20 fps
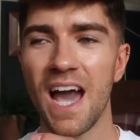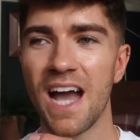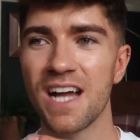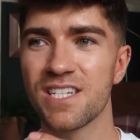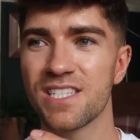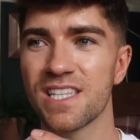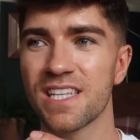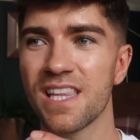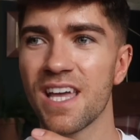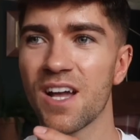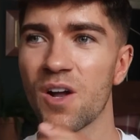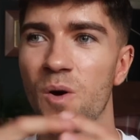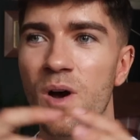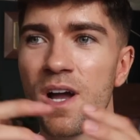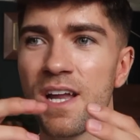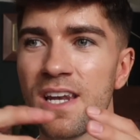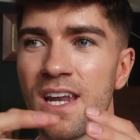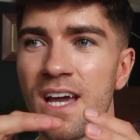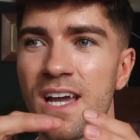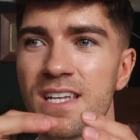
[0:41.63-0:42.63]
I just think they're
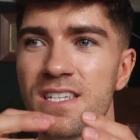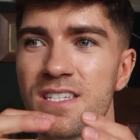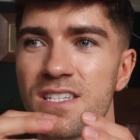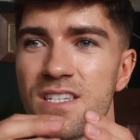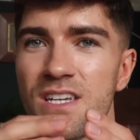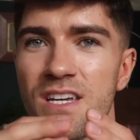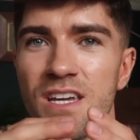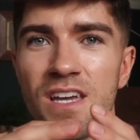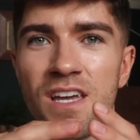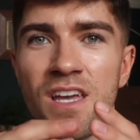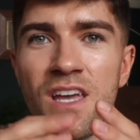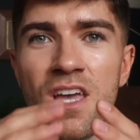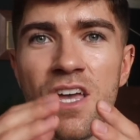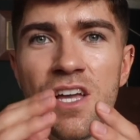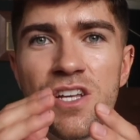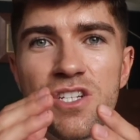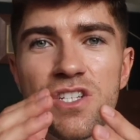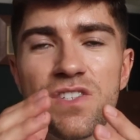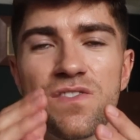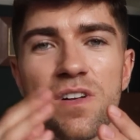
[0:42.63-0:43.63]
quite nice to
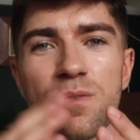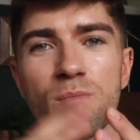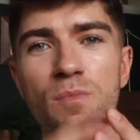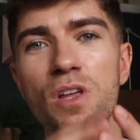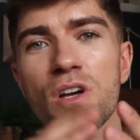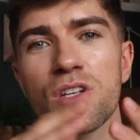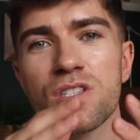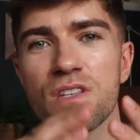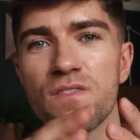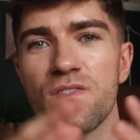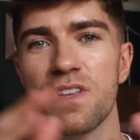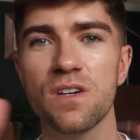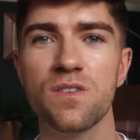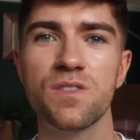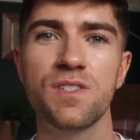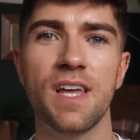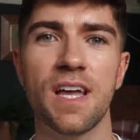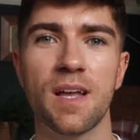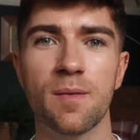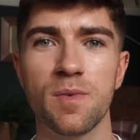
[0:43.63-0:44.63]
just film lots of little
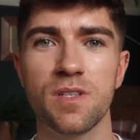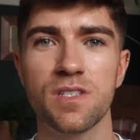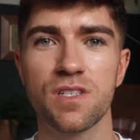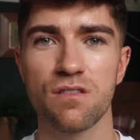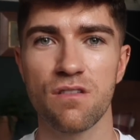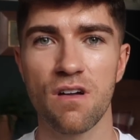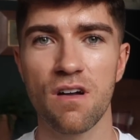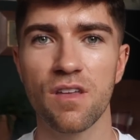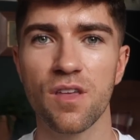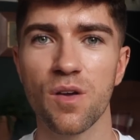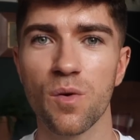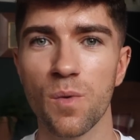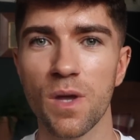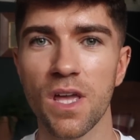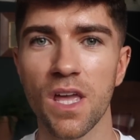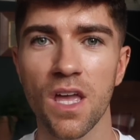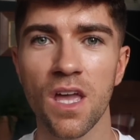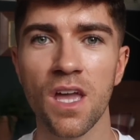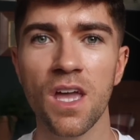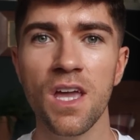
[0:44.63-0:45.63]
segments throughout your
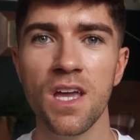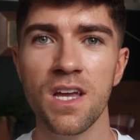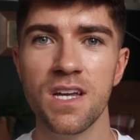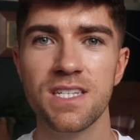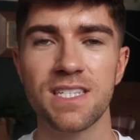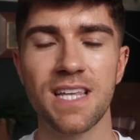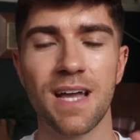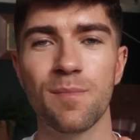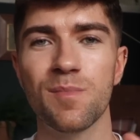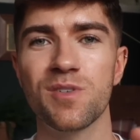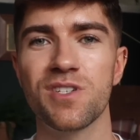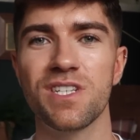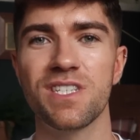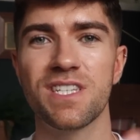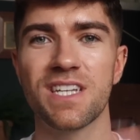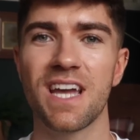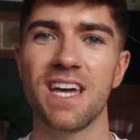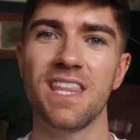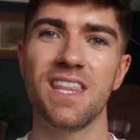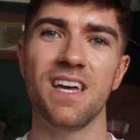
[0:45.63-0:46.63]
week, sandwich it
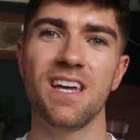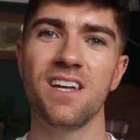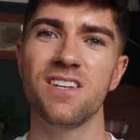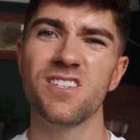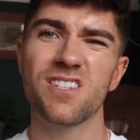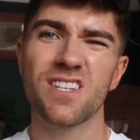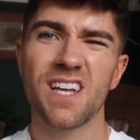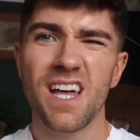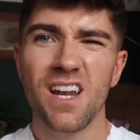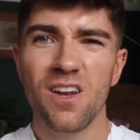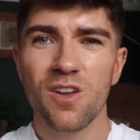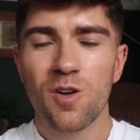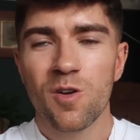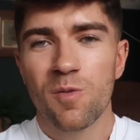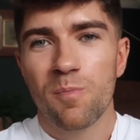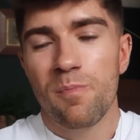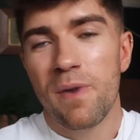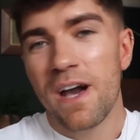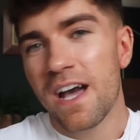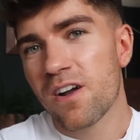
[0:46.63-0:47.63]
together and just kind of
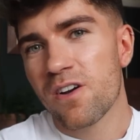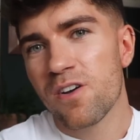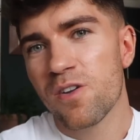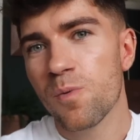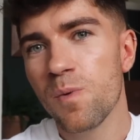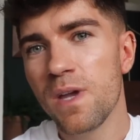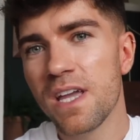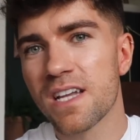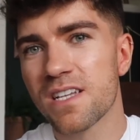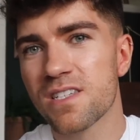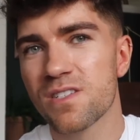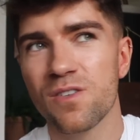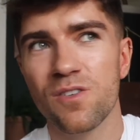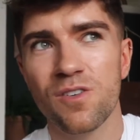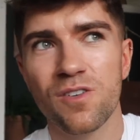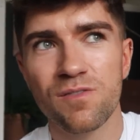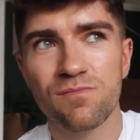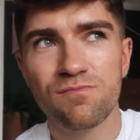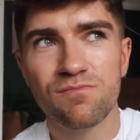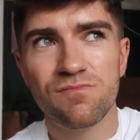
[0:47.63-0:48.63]
look back on a week.
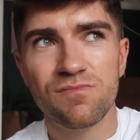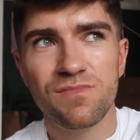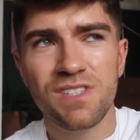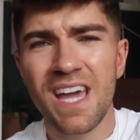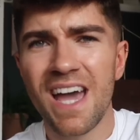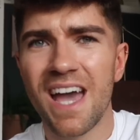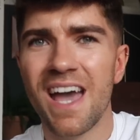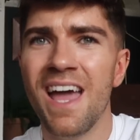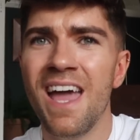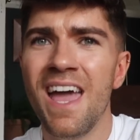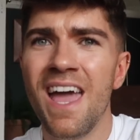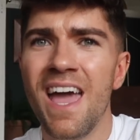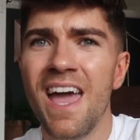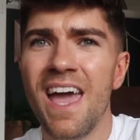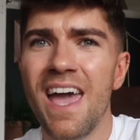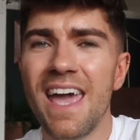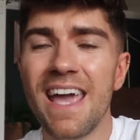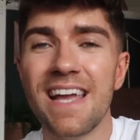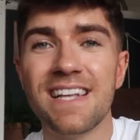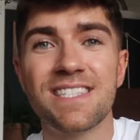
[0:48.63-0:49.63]
So yeah,
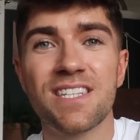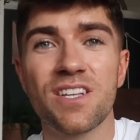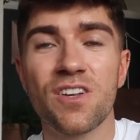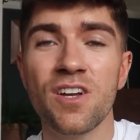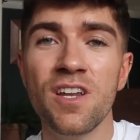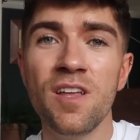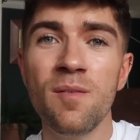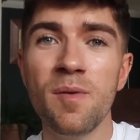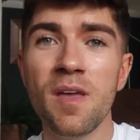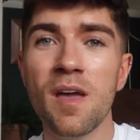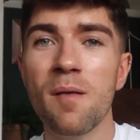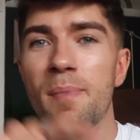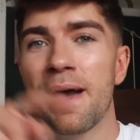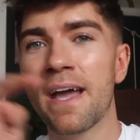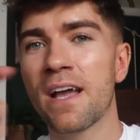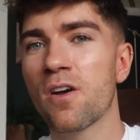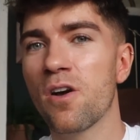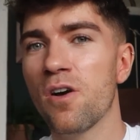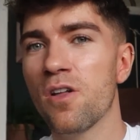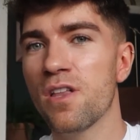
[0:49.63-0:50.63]
it's gonna be a
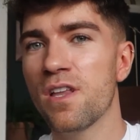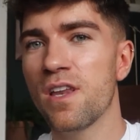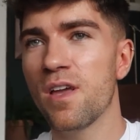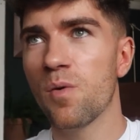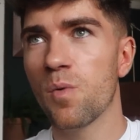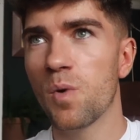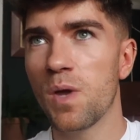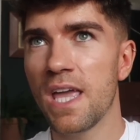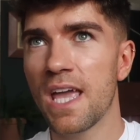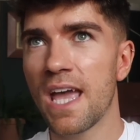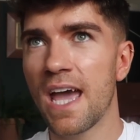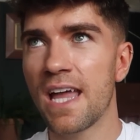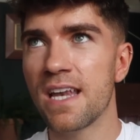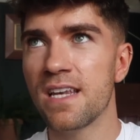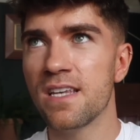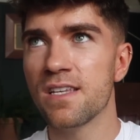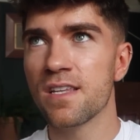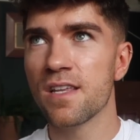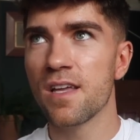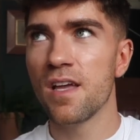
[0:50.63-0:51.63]
bank holiday
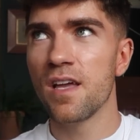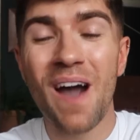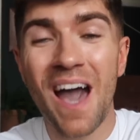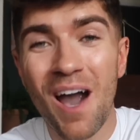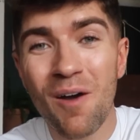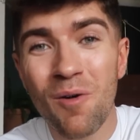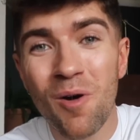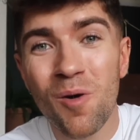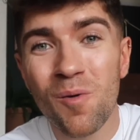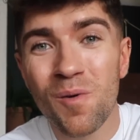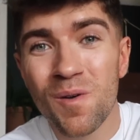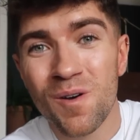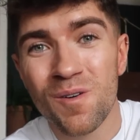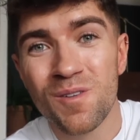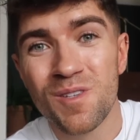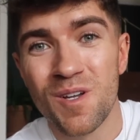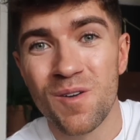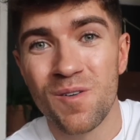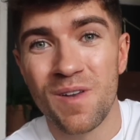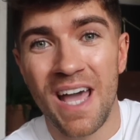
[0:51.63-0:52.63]
weekend, but how are we
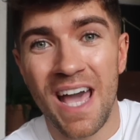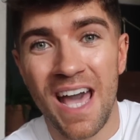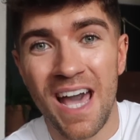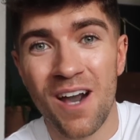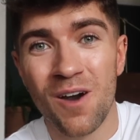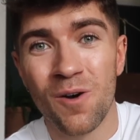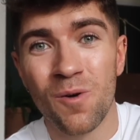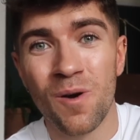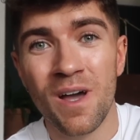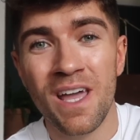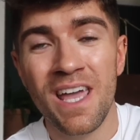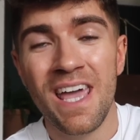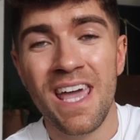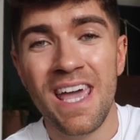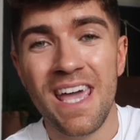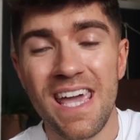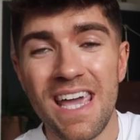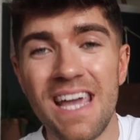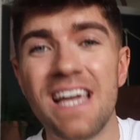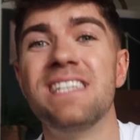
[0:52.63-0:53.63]
all doing? How
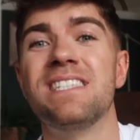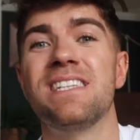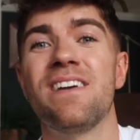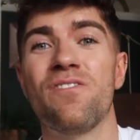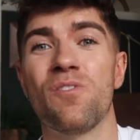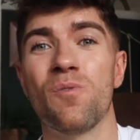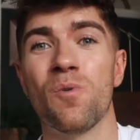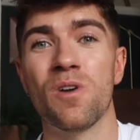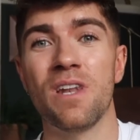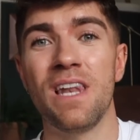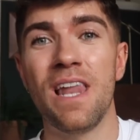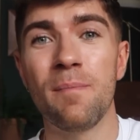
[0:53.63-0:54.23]
is everyone?